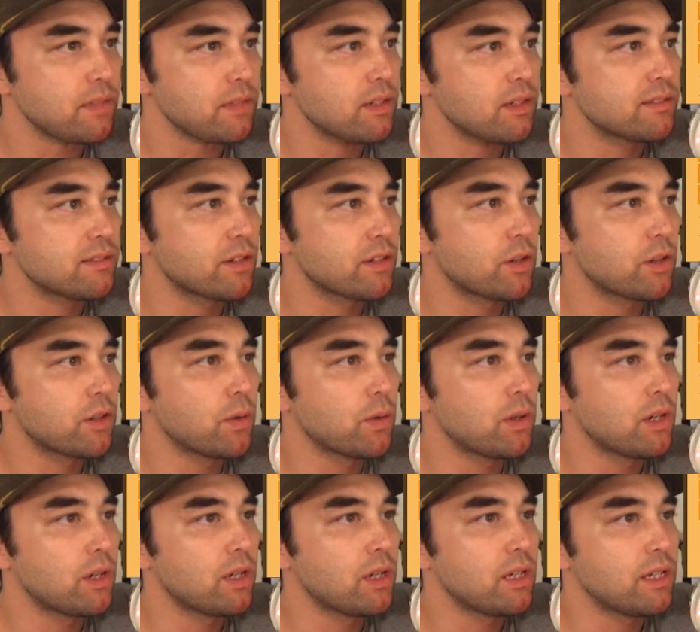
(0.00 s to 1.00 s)
So
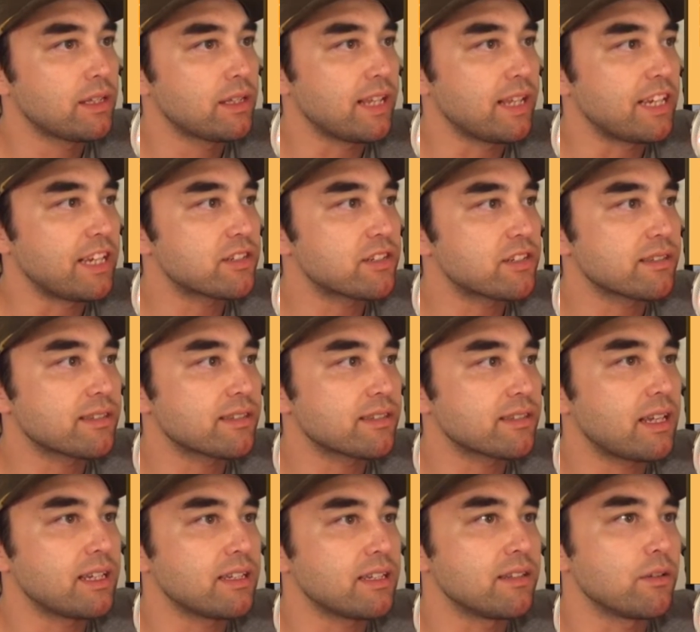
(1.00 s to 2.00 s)
the age of the
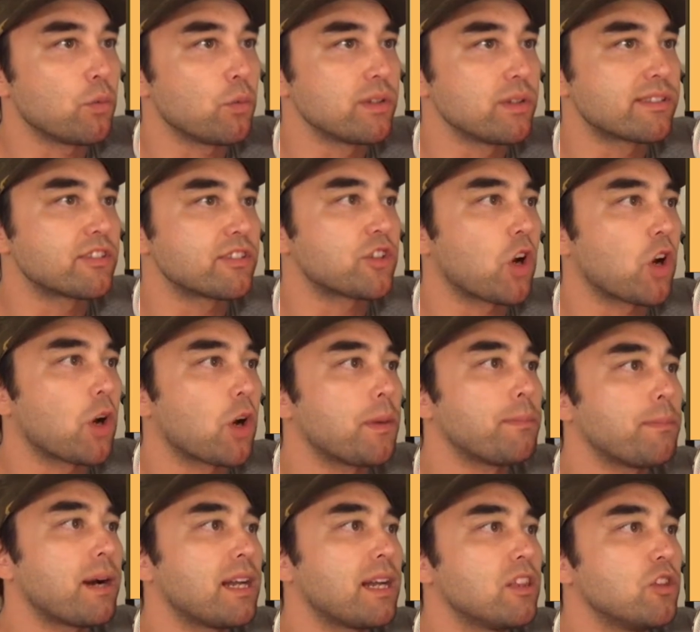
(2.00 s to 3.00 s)
site was
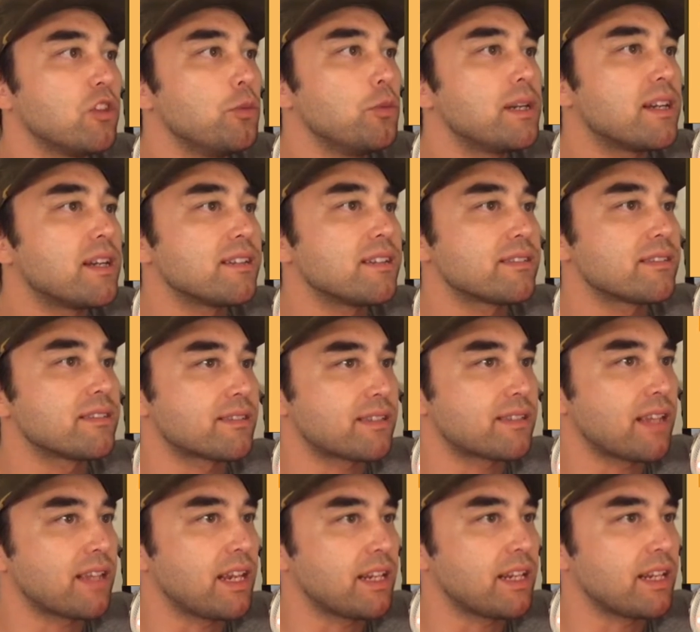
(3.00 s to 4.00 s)
determined by luminescence
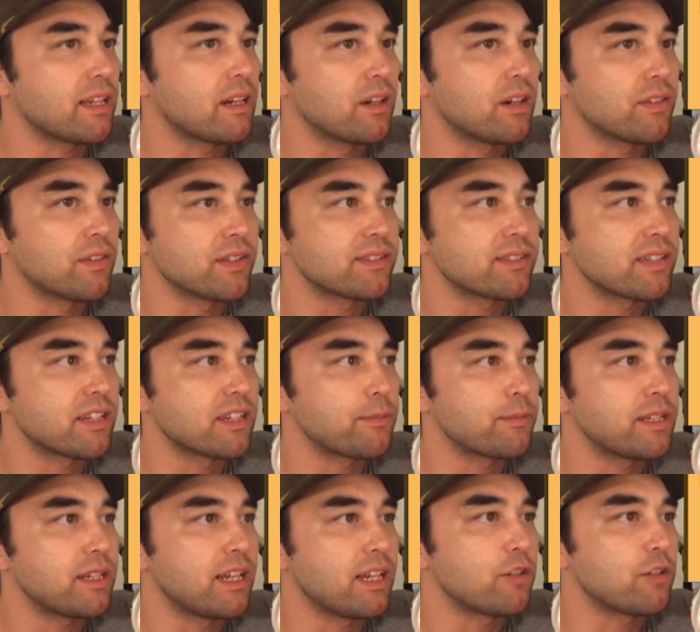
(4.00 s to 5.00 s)
dating on the
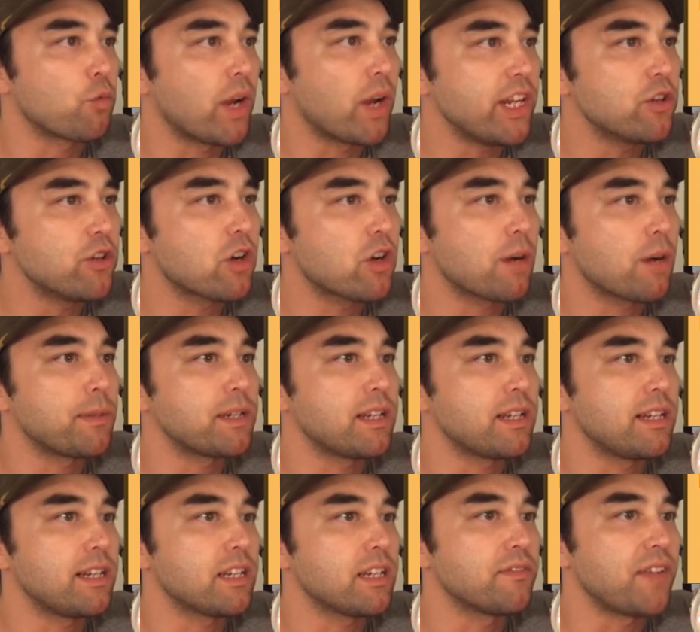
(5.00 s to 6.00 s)
sediment and radiocarbon
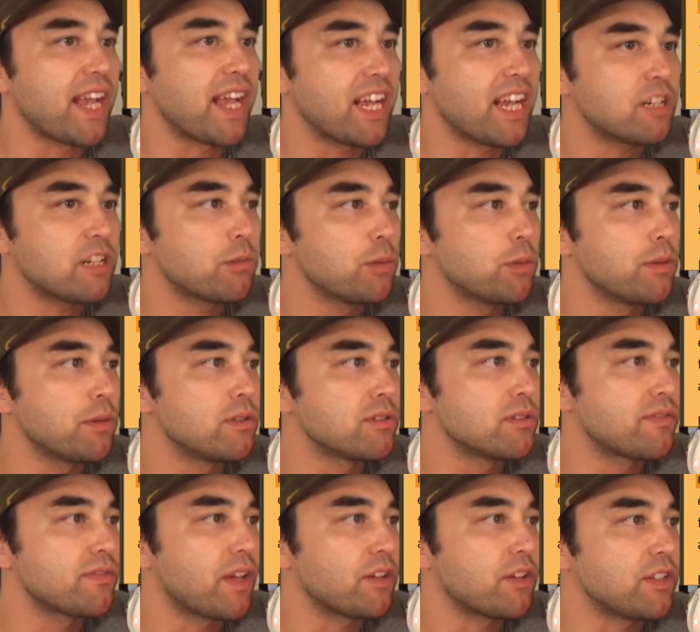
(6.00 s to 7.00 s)
dating of animal
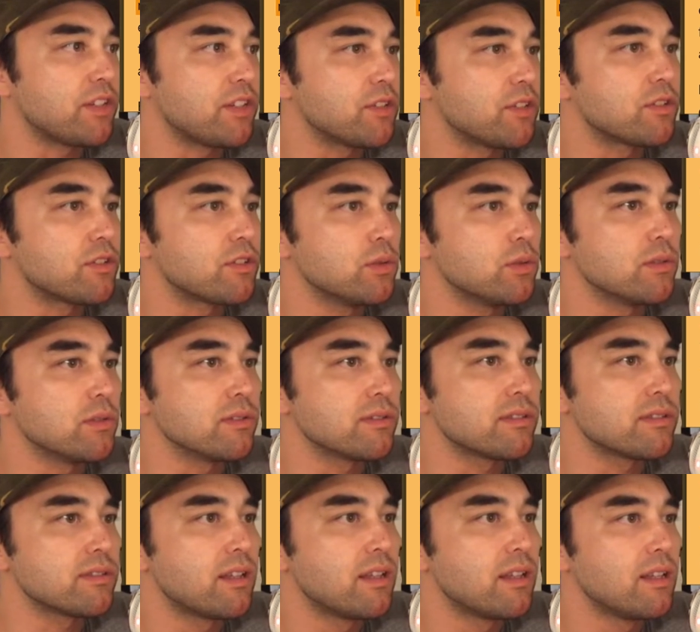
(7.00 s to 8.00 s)
bones found near the
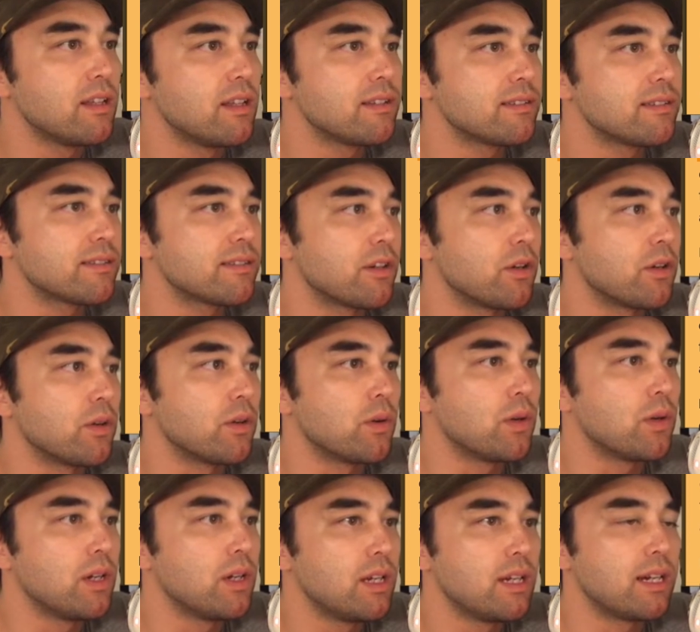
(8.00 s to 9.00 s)
tools. So
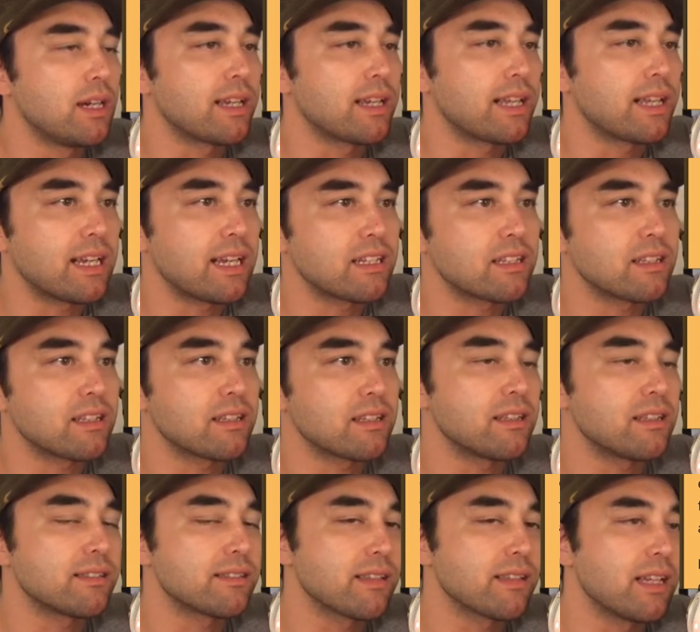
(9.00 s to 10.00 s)
again,
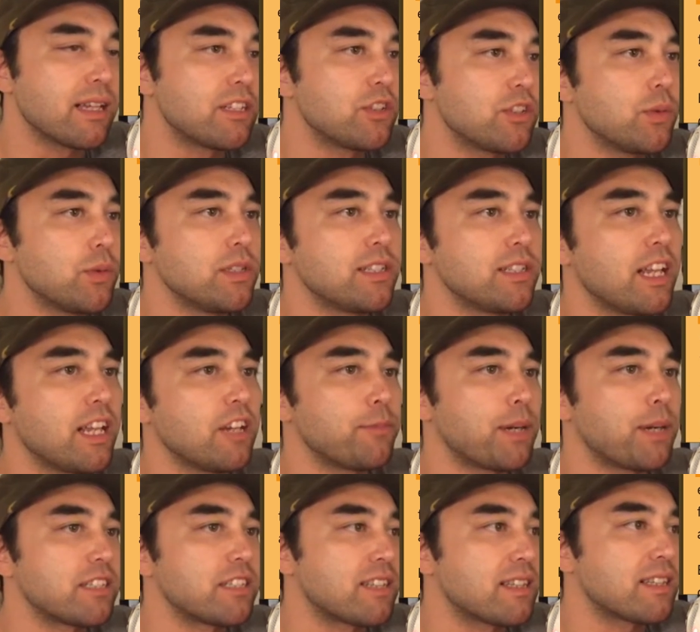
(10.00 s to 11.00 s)
this led to a date
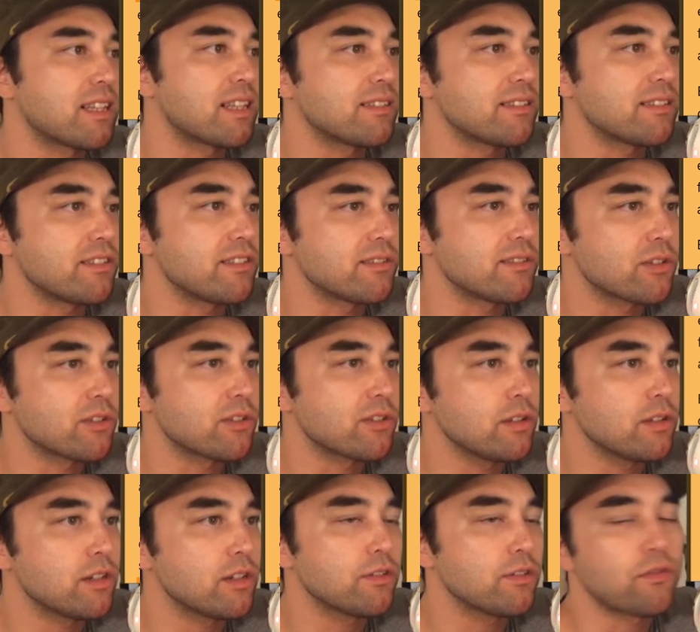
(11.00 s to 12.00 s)
about 10,000 years
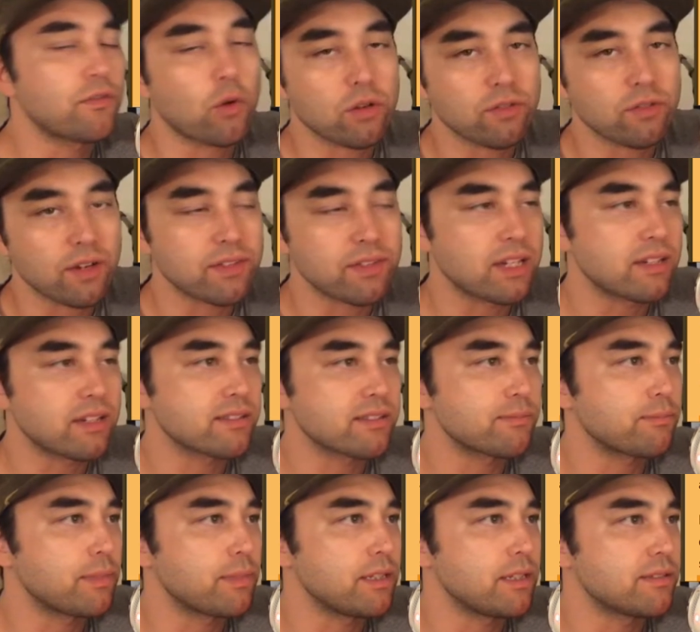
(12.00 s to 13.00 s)
earlier,
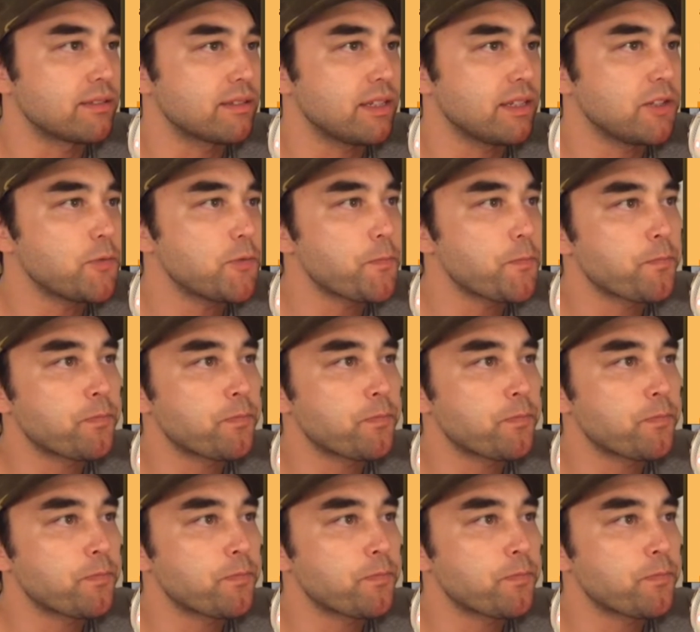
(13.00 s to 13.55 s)
45,000 BC.